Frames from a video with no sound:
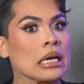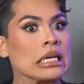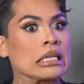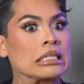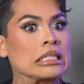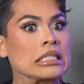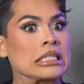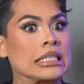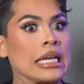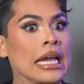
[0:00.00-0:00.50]

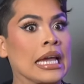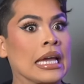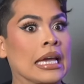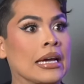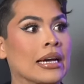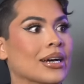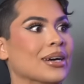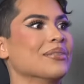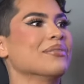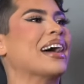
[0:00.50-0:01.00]
like,
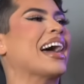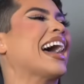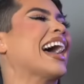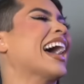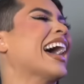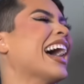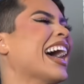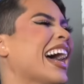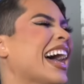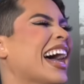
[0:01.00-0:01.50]
damn. No,
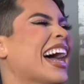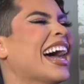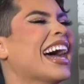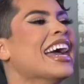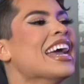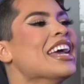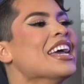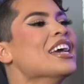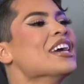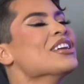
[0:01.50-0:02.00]

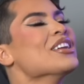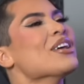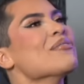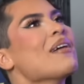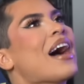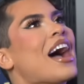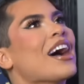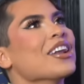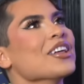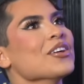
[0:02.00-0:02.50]

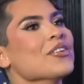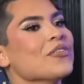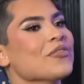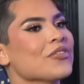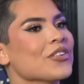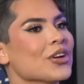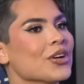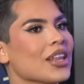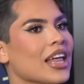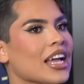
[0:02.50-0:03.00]
but how do you
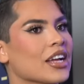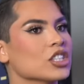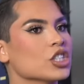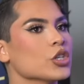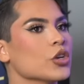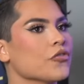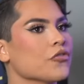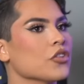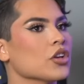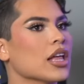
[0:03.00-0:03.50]
feel like,
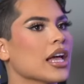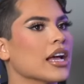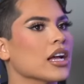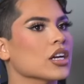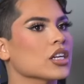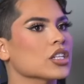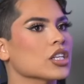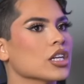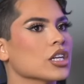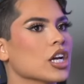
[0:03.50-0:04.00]
do you feel
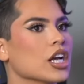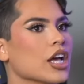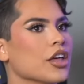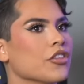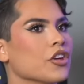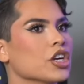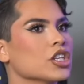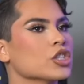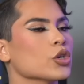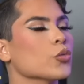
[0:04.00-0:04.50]
like
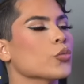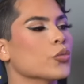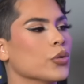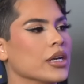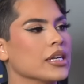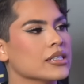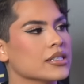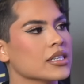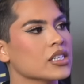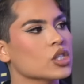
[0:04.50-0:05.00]
there's a
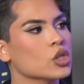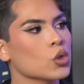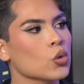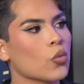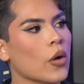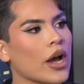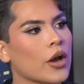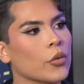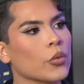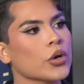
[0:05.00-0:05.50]
reason
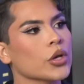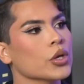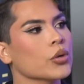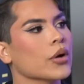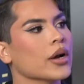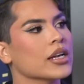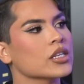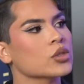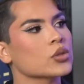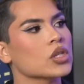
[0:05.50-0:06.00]
to why were
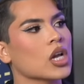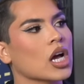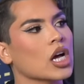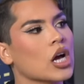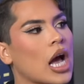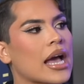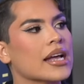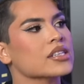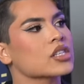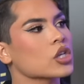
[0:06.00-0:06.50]
you guys
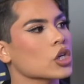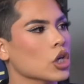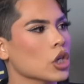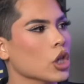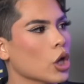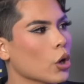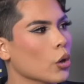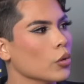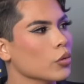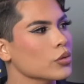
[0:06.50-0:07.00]
not as
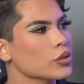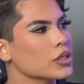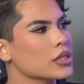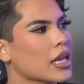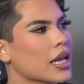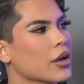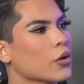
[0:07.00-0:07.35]
close?